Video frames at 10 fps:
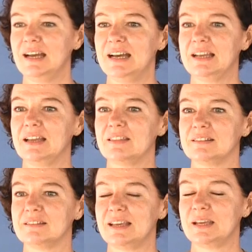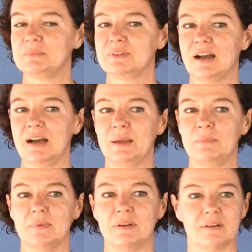And at the same
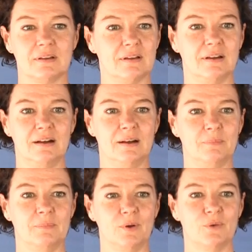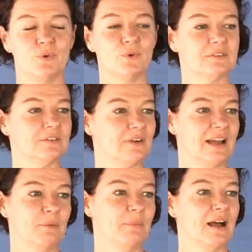time, um, of course, it
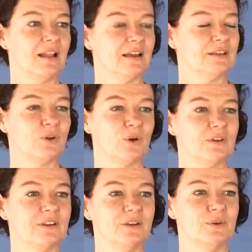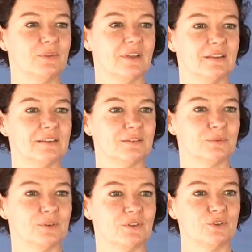rang a bell. I totally knew that
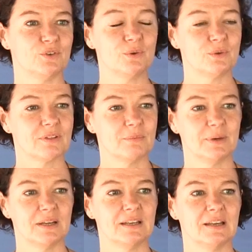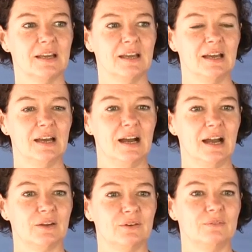this was the truth, but
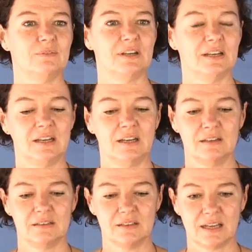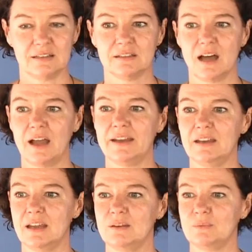I couldn't really like align
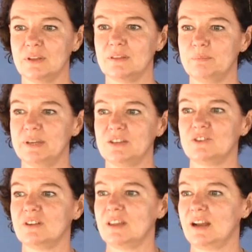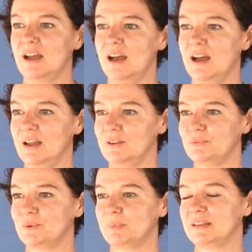it with the picture that I had
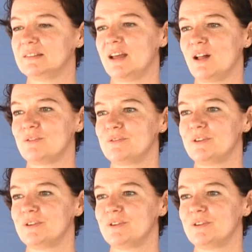for myself.